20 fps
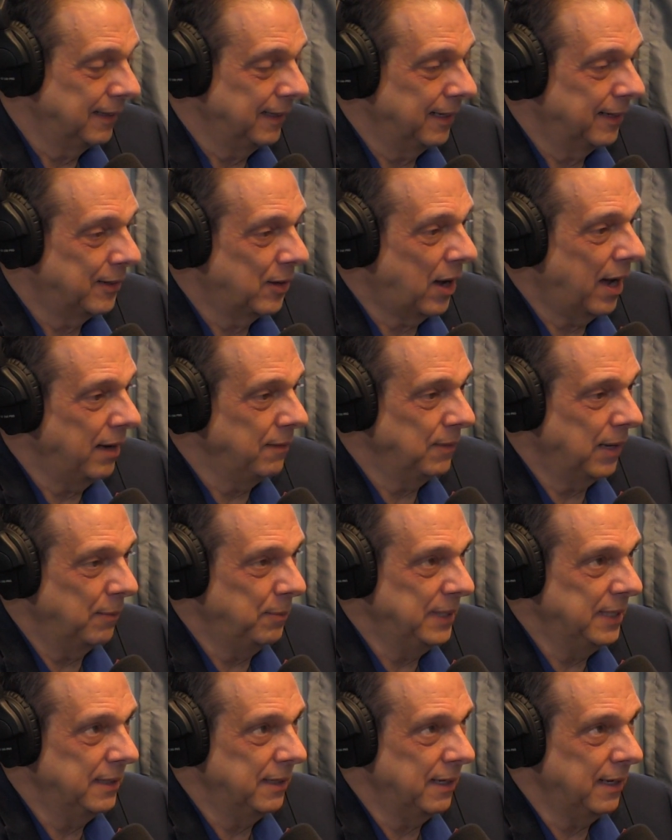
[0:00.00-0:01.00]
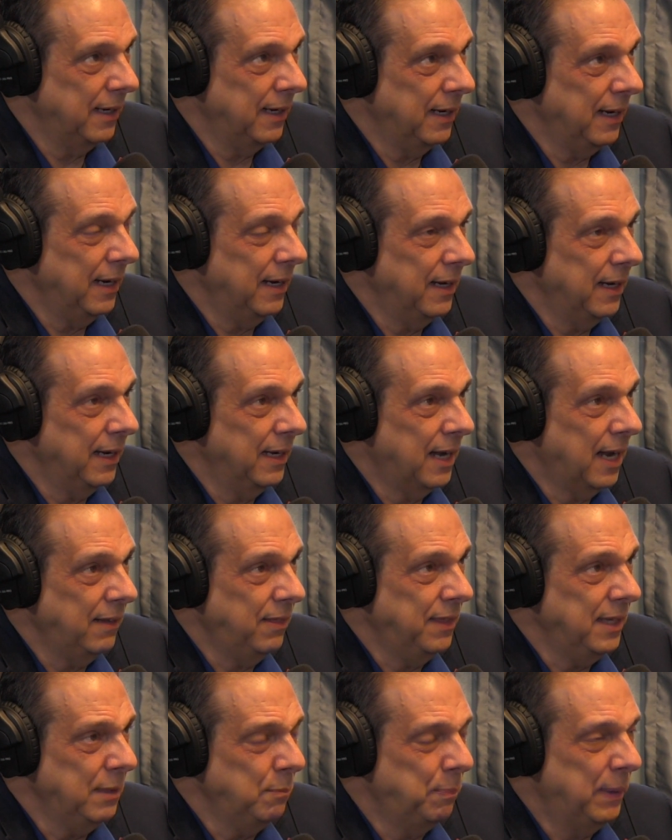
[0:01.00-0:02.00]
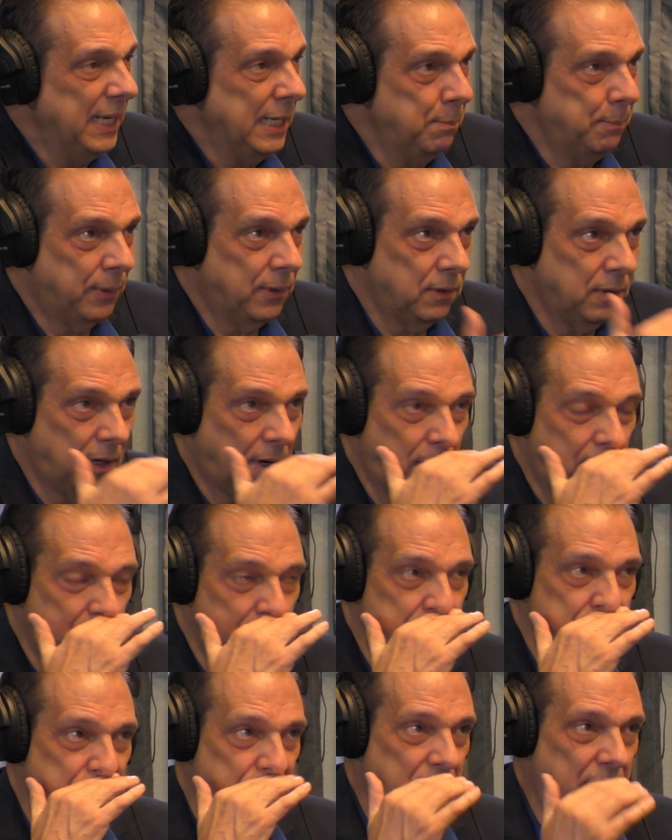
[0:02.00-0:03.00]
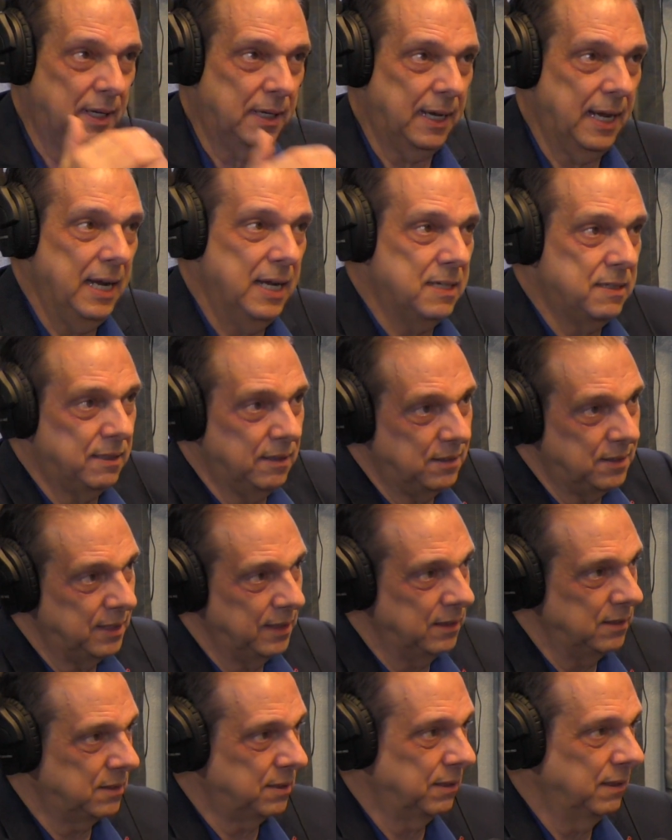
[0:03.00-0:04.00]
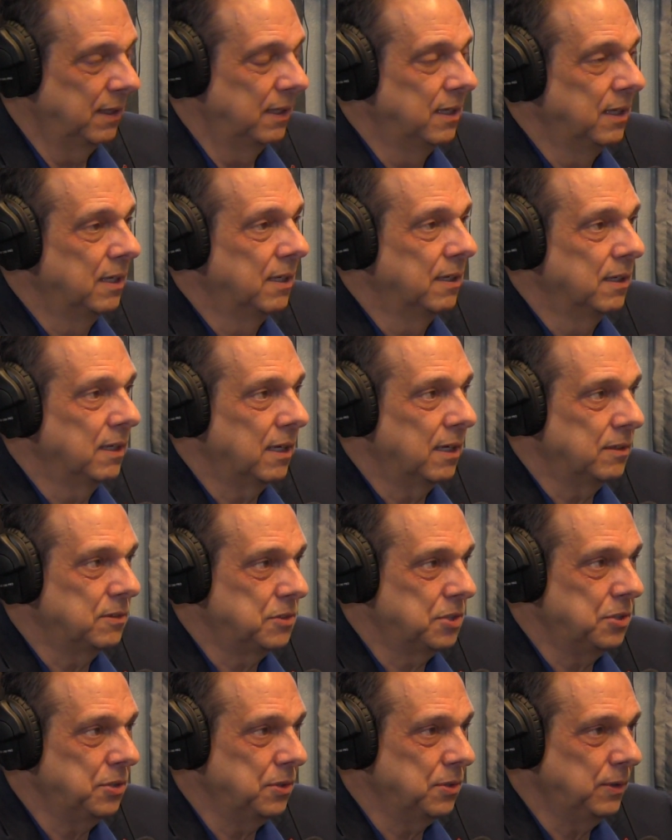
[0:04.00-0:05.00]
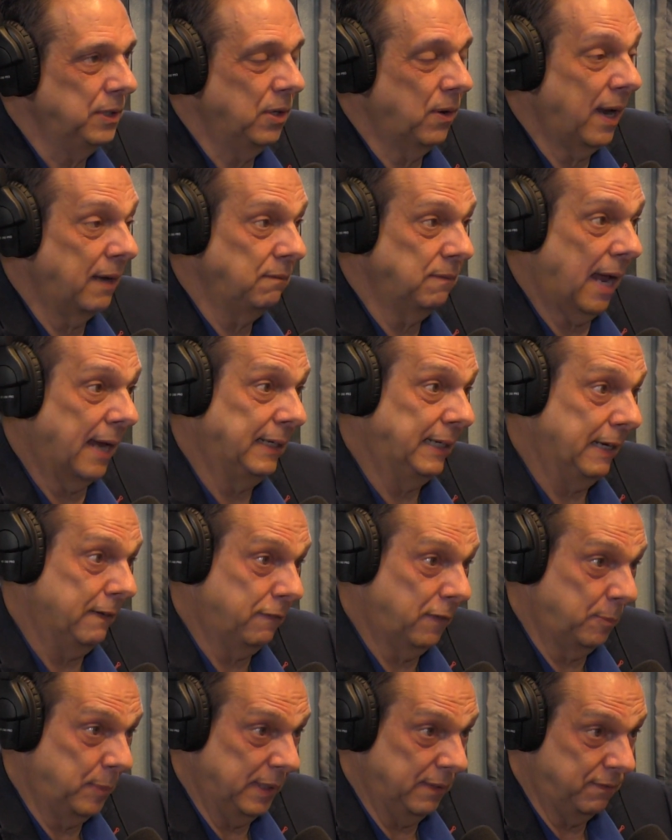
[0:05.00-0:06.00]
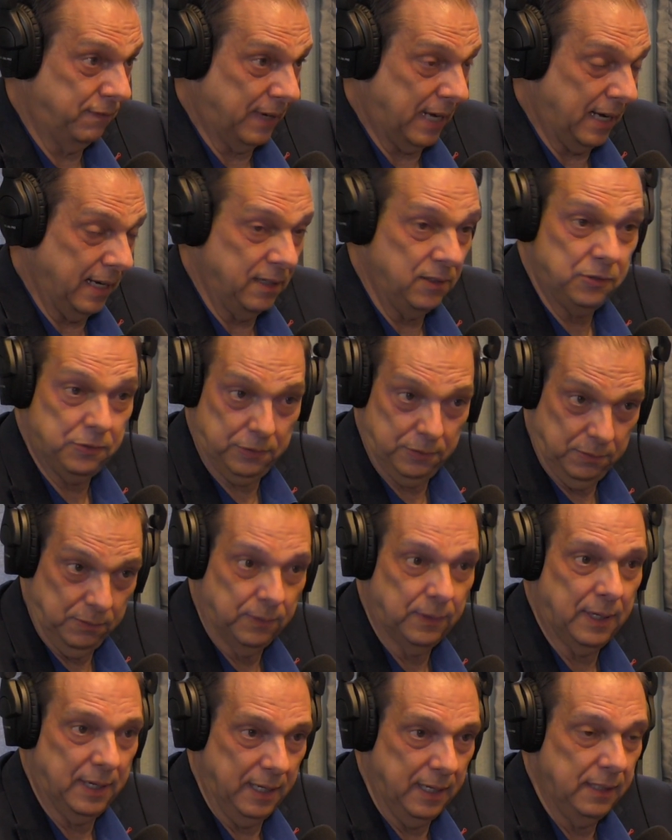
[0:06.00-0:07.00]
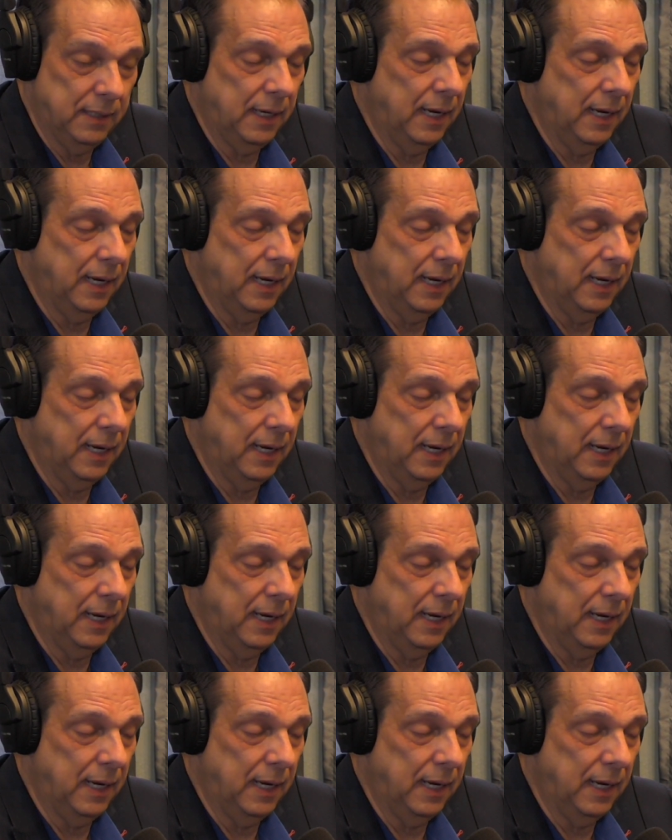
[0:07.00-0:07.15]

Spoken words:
I mean, and I think people are hesitant to, I give them advice, right?